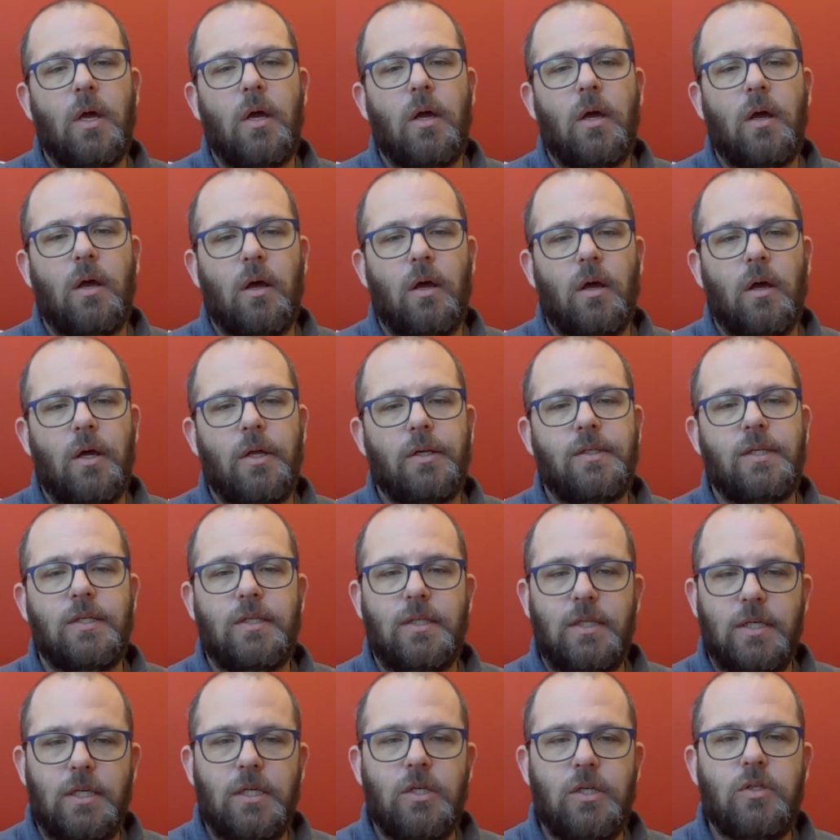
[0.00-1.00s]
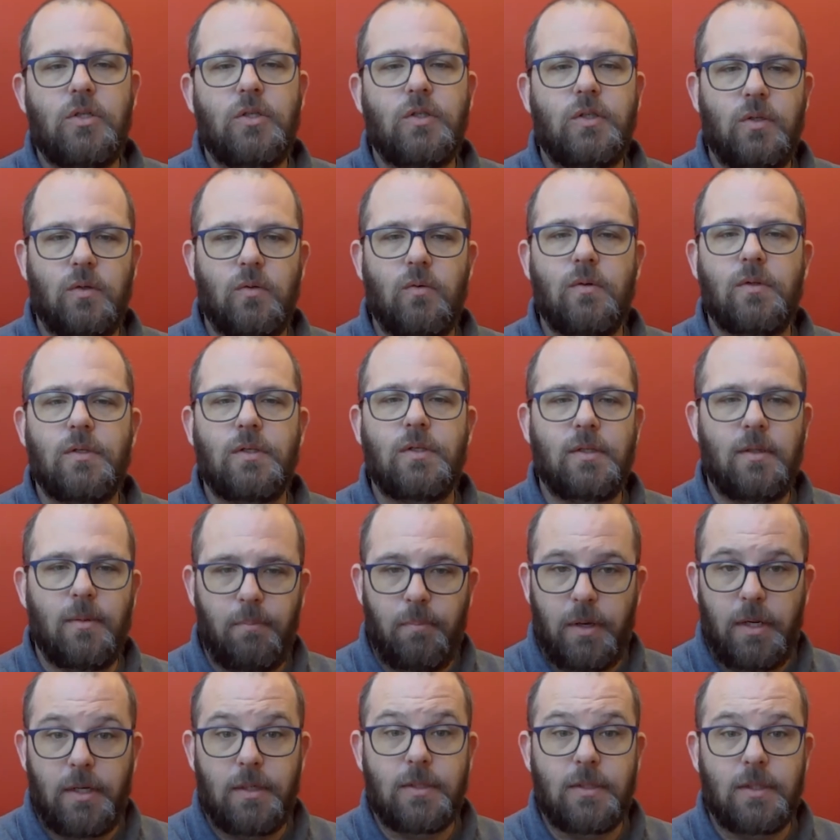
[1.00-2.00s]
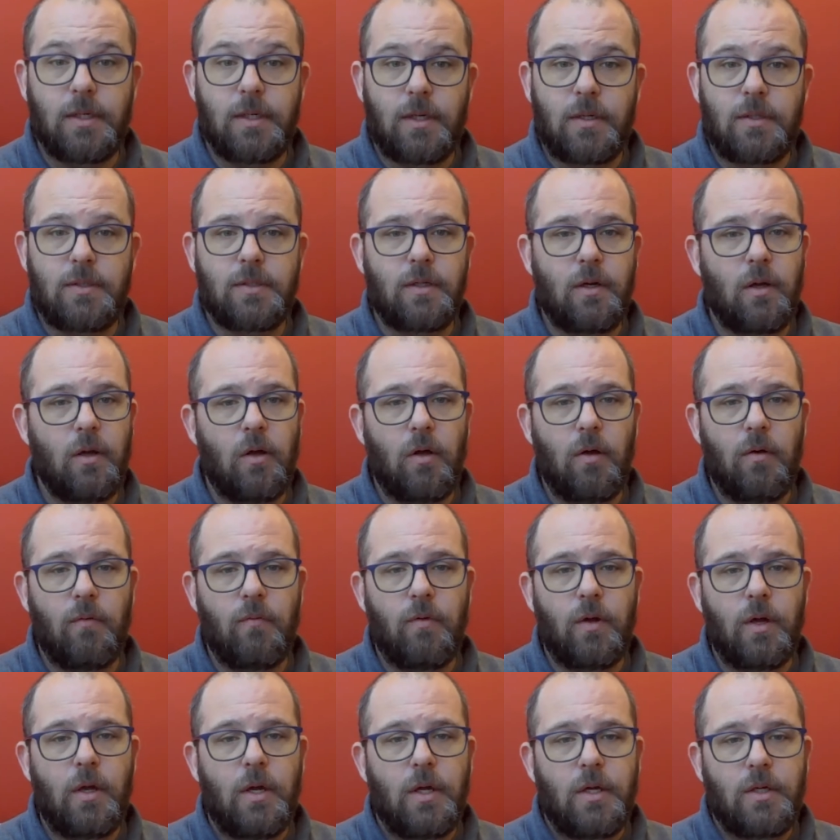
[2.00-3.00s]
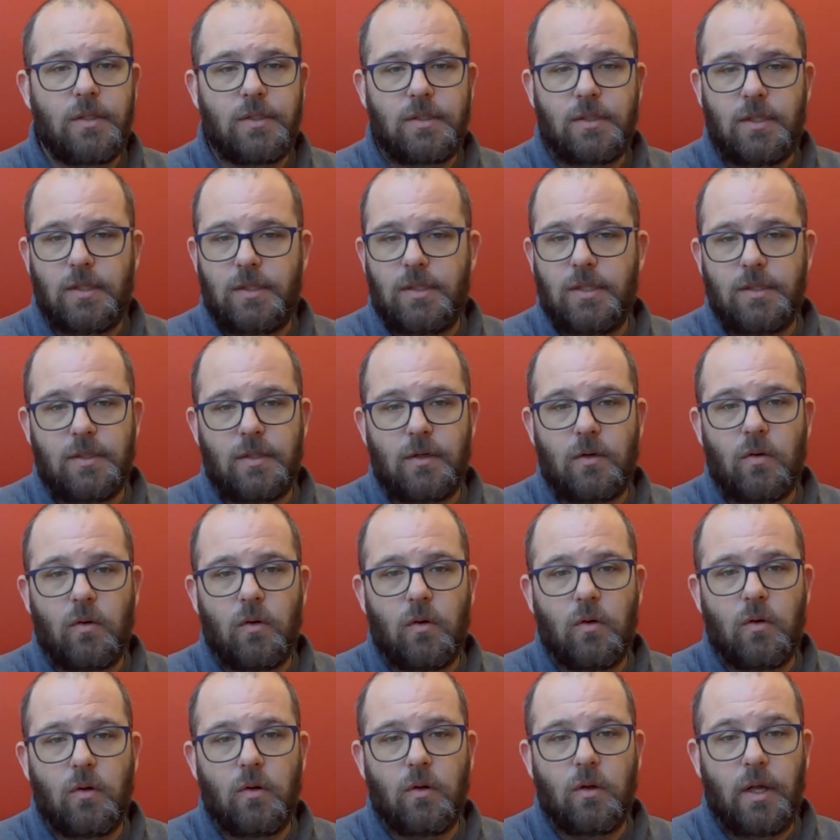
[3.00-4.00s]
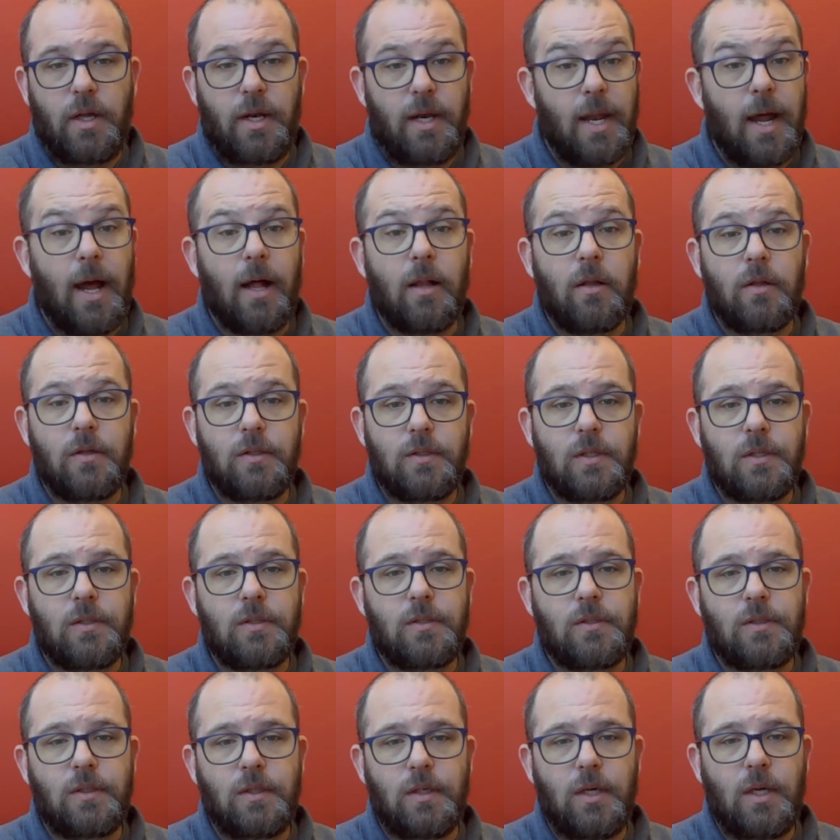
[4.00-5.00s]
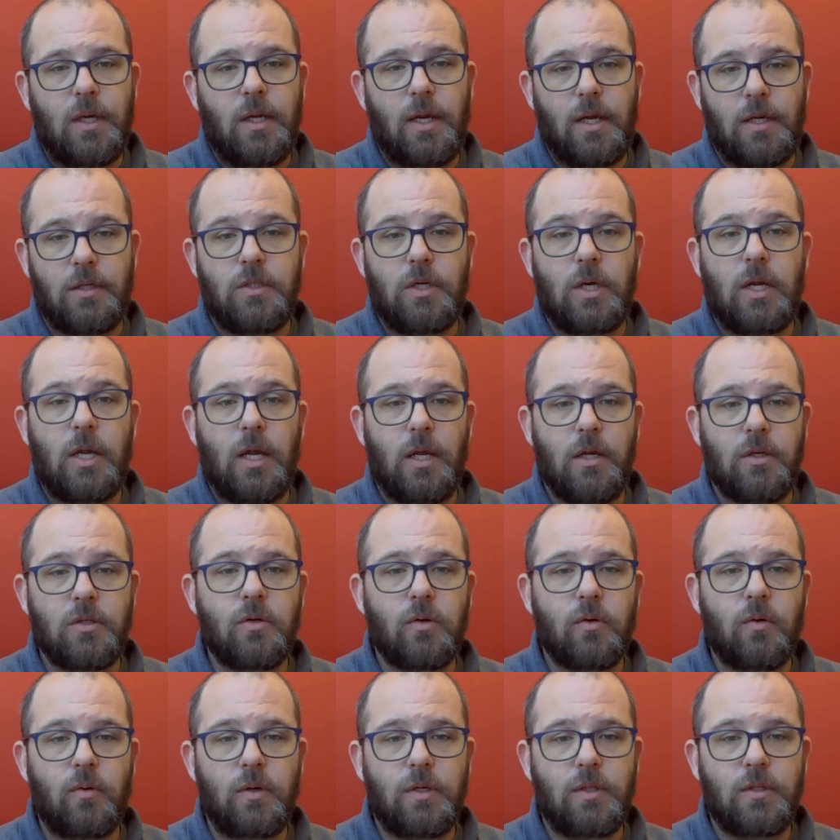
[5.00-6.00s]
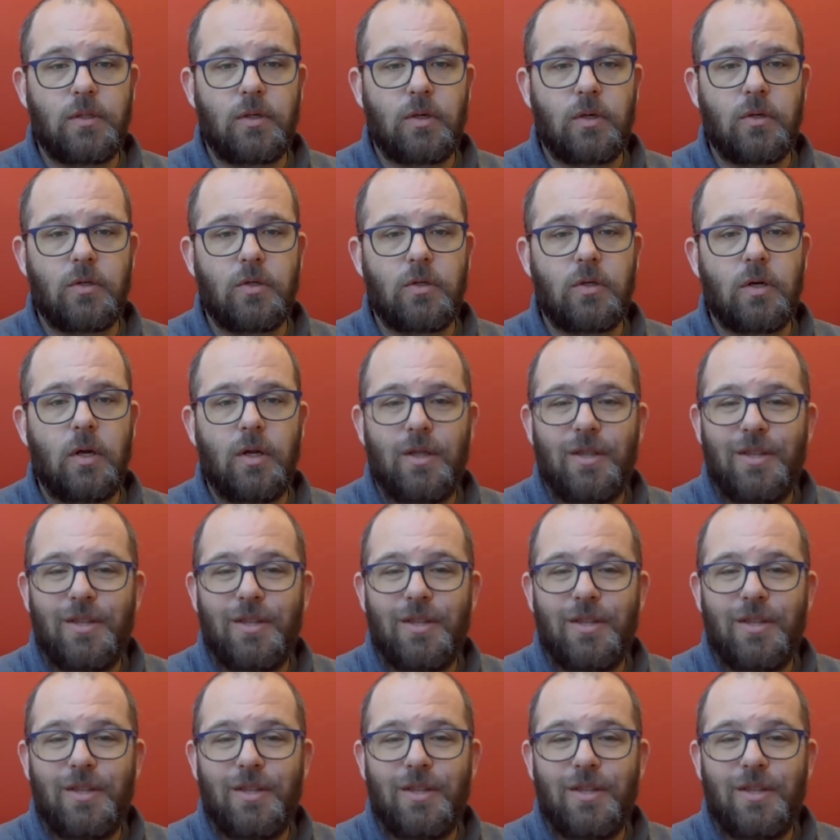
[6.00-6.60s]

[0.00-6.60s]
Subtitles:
to teach students the basics of statistical analysis in educational research.